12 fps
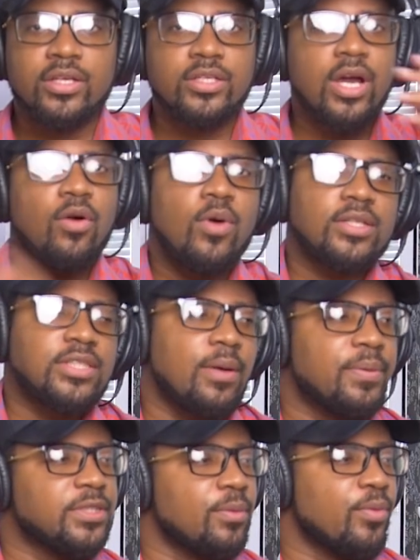Yo, what's
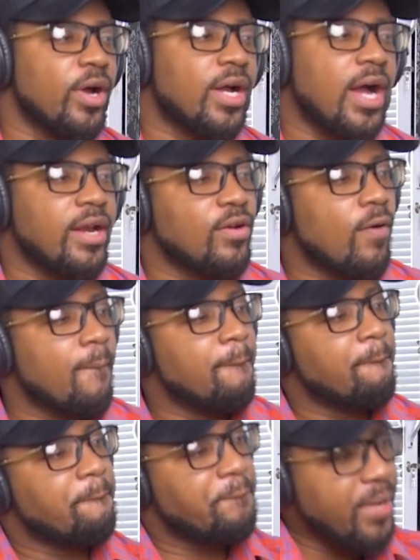up? It's your boy Cardinal
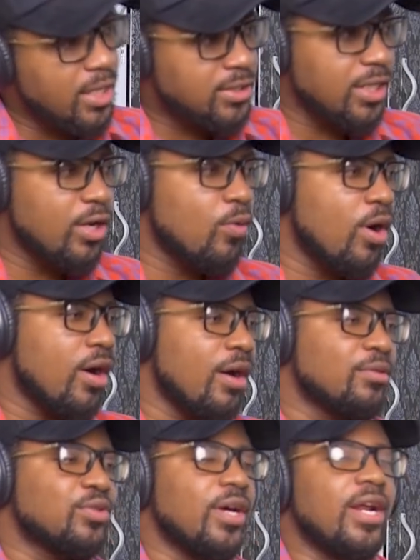Beats, and you're
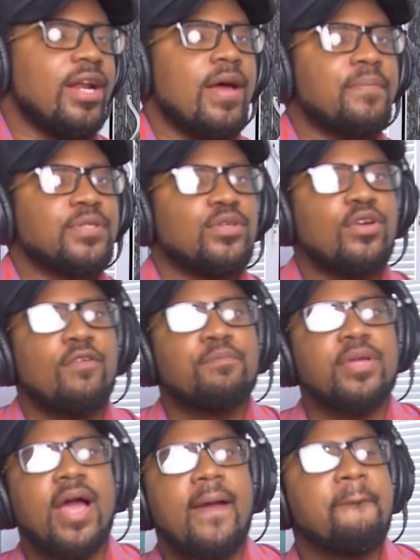welcome to another episode of
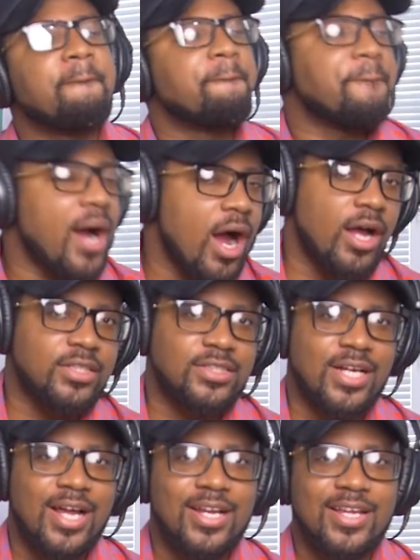Behind Bars,
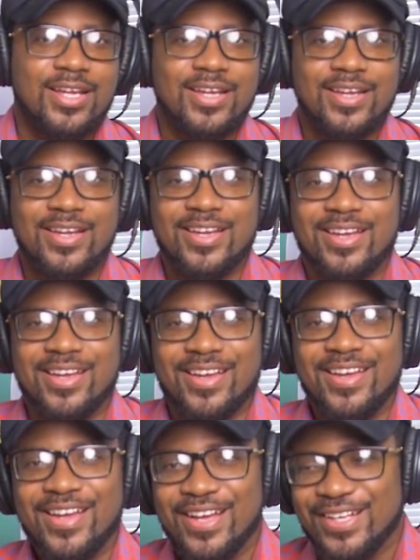Charlie.
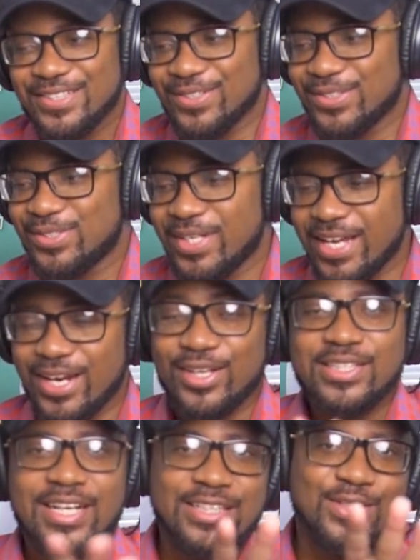So today,
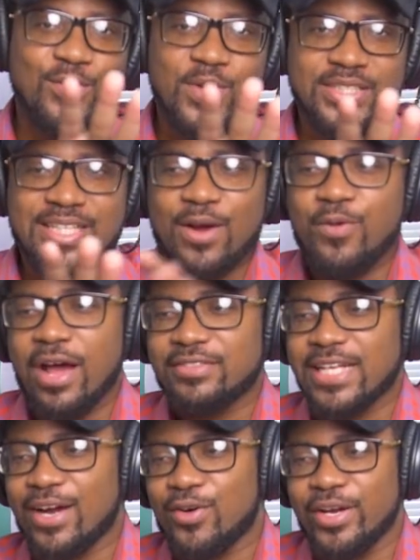let's not waste time. We have
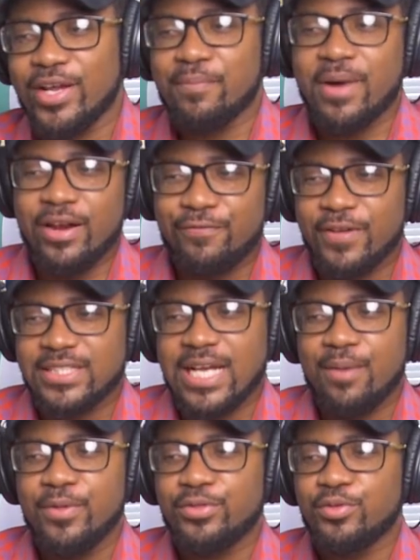Sarkodie and M.anifest
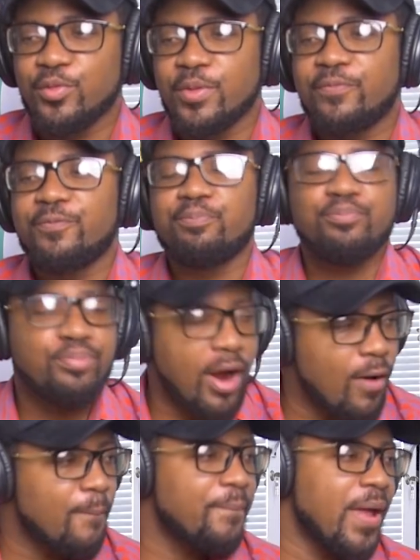coming through with
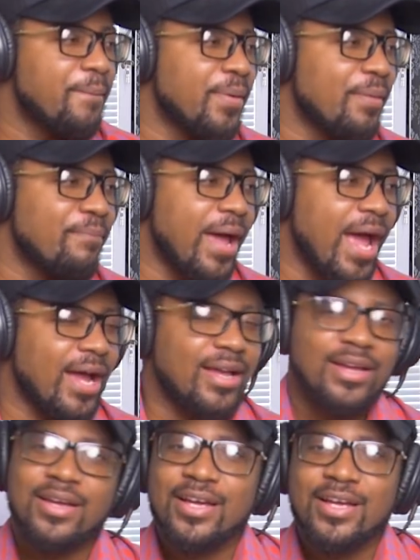brown paper bag.
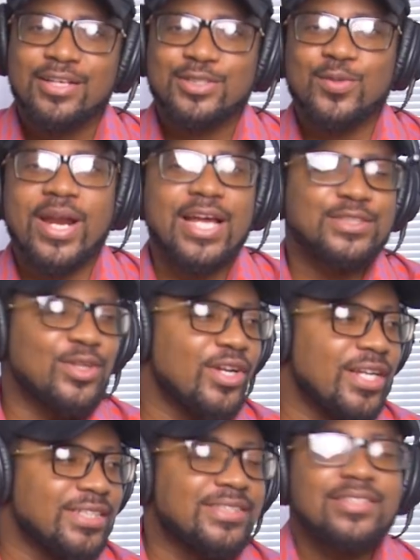So when I saw
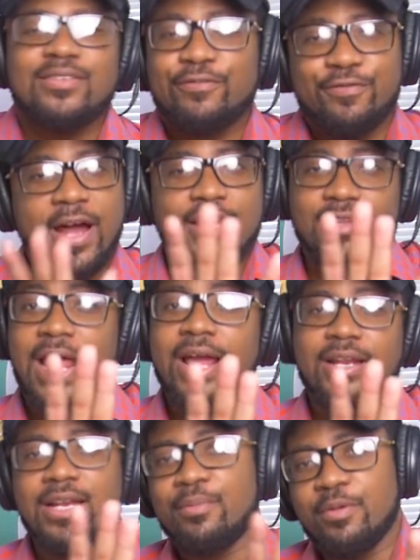this,
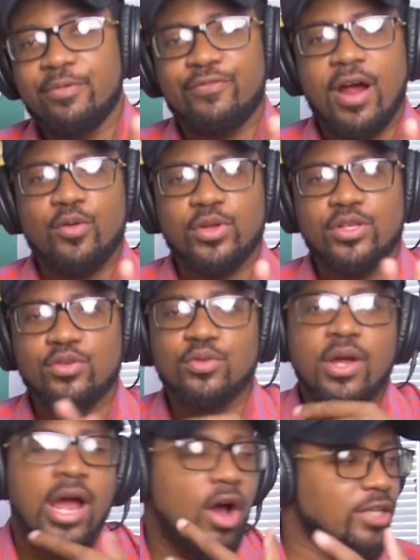let me be frank with you,
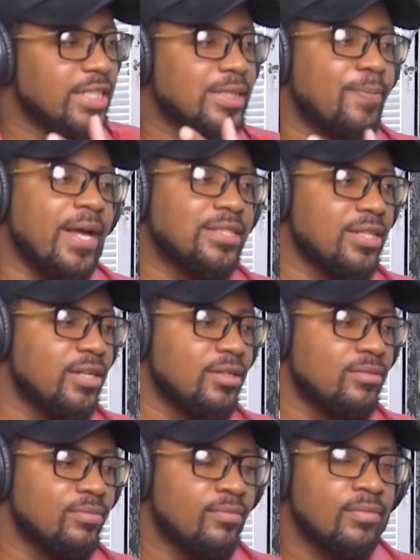I was
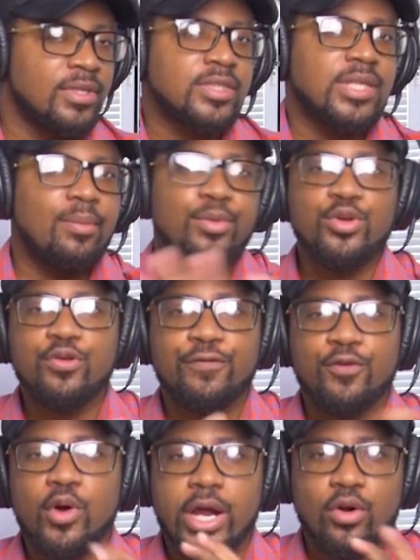expecting some new
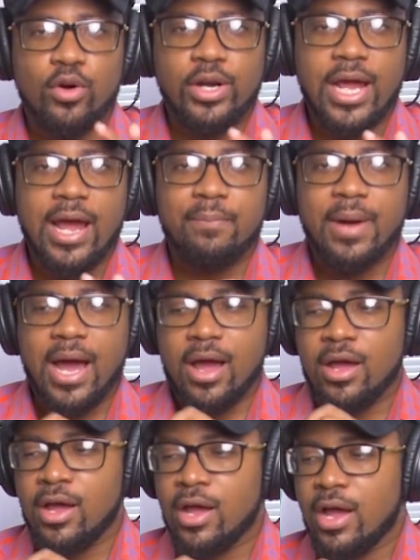flow and all that,
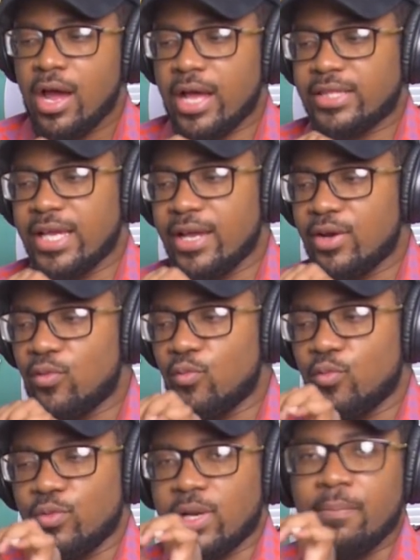but I think
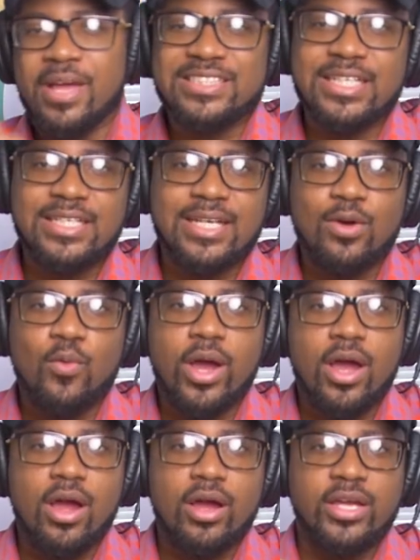the message they
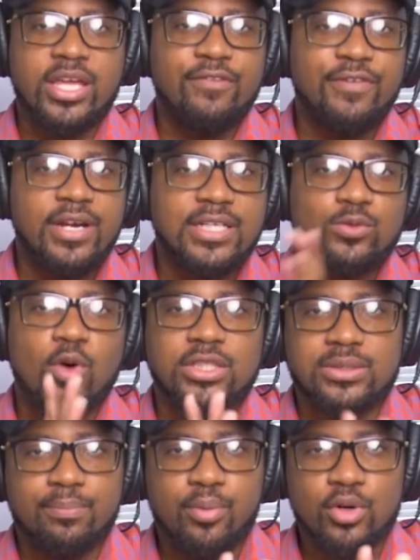were giving is
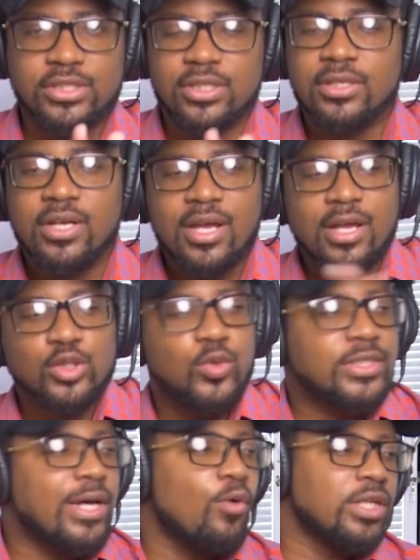what's important.
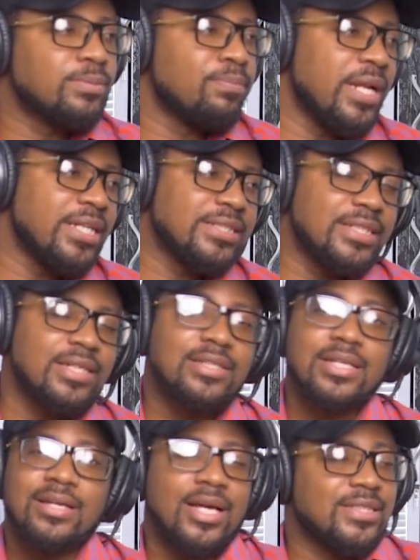Twitter was blazing
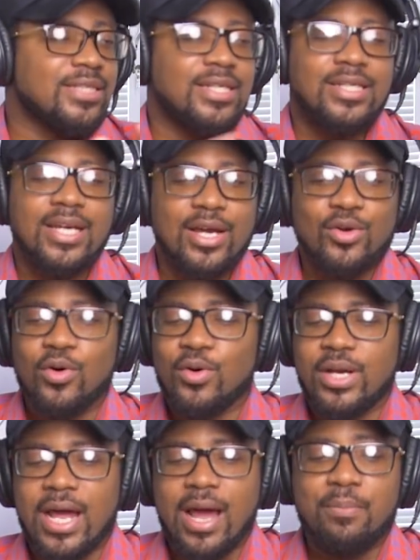yesterday and
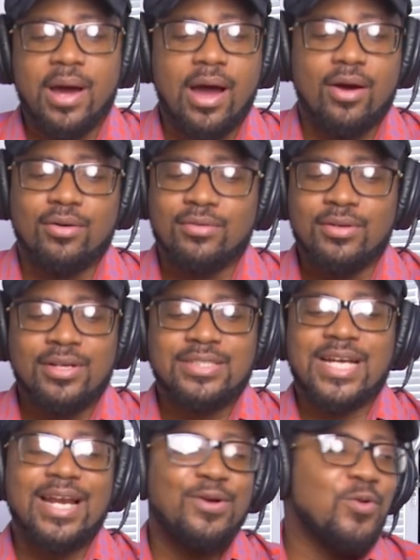all that about
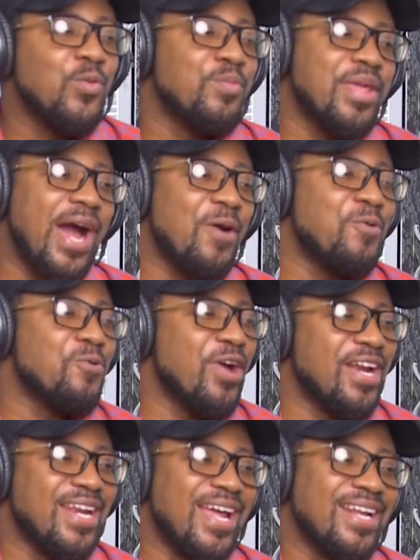Charlie who meow
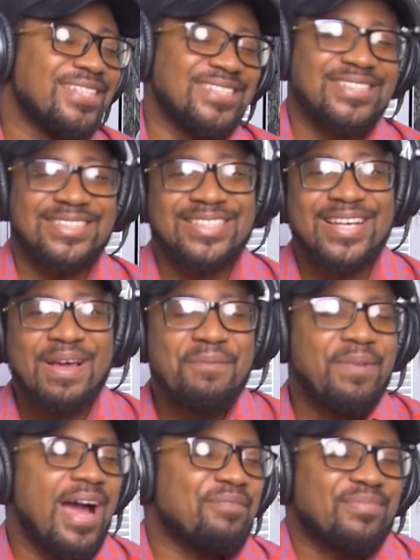and then things,
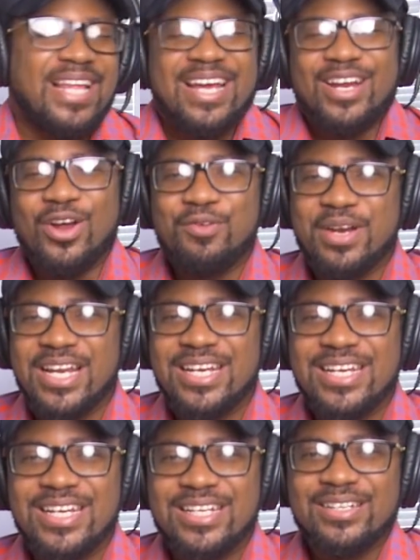but you don't really
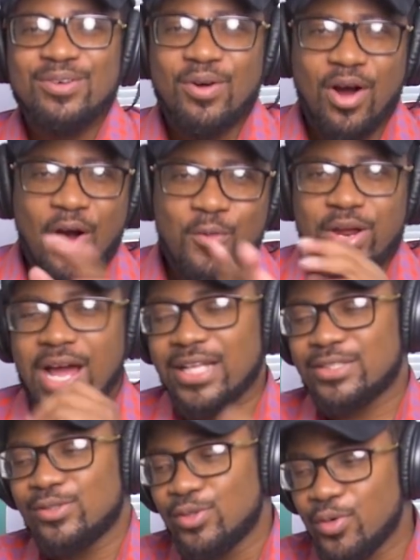need. All we
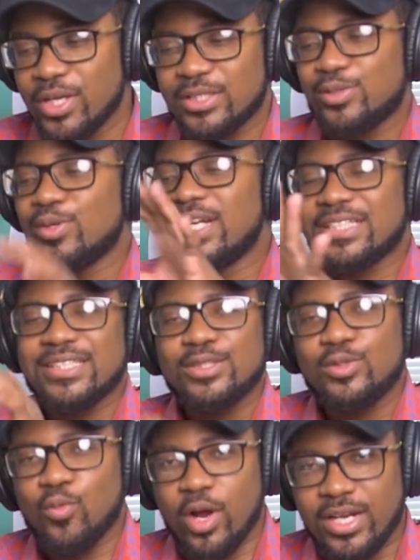got to do is to listen
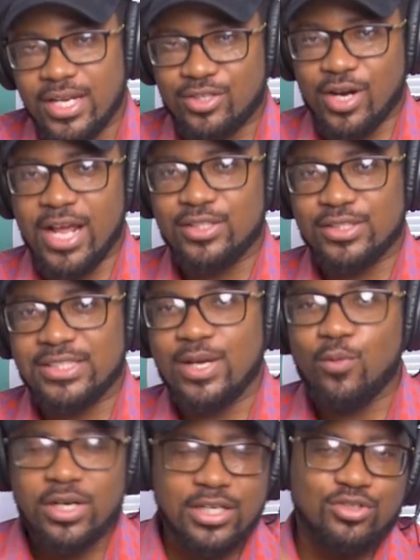to what they're trying to say,
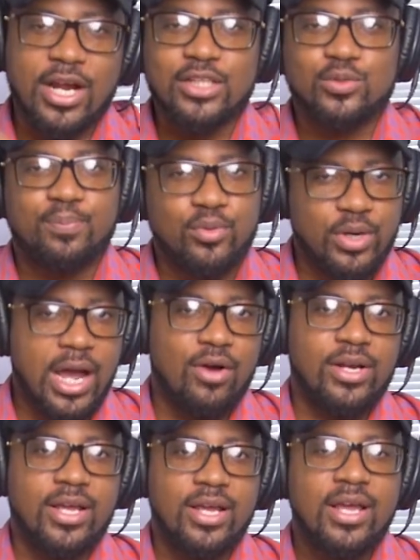what they're trying to put
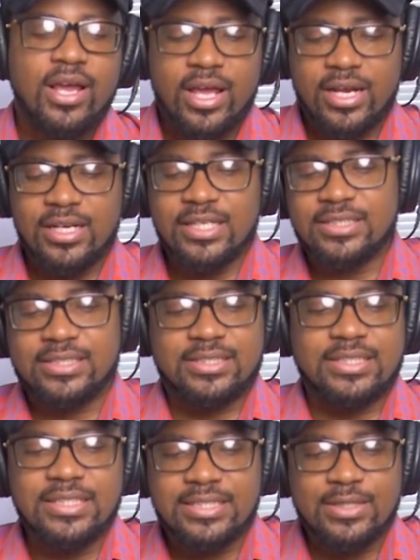out there in this
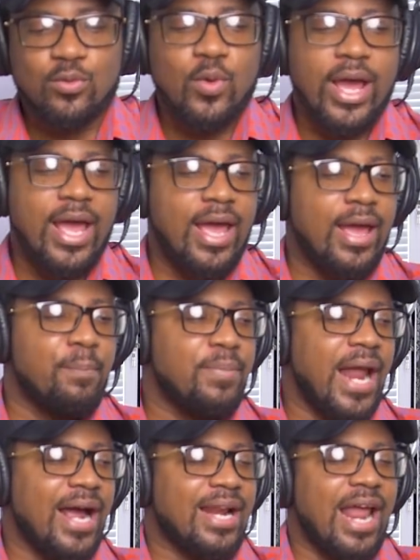season where
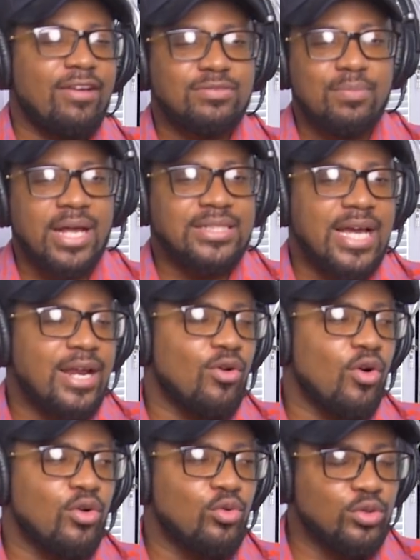Black Lives Matter and
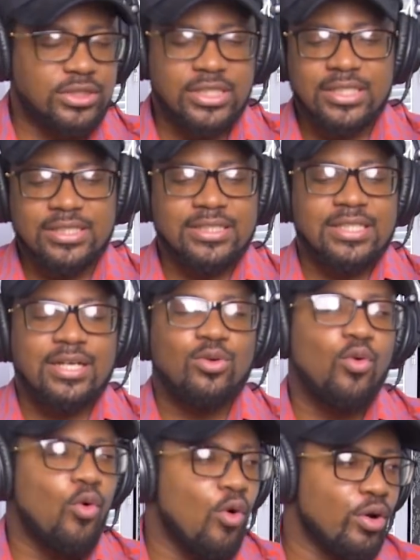all those things they
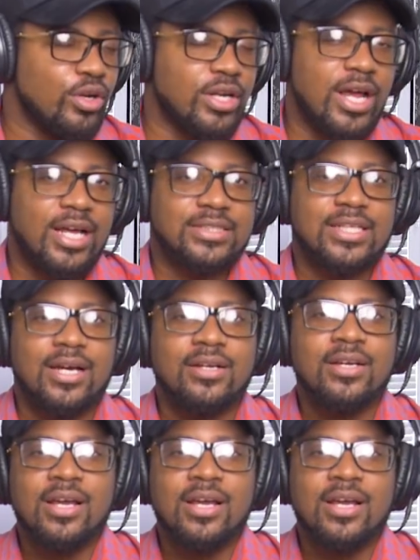go on. You understand?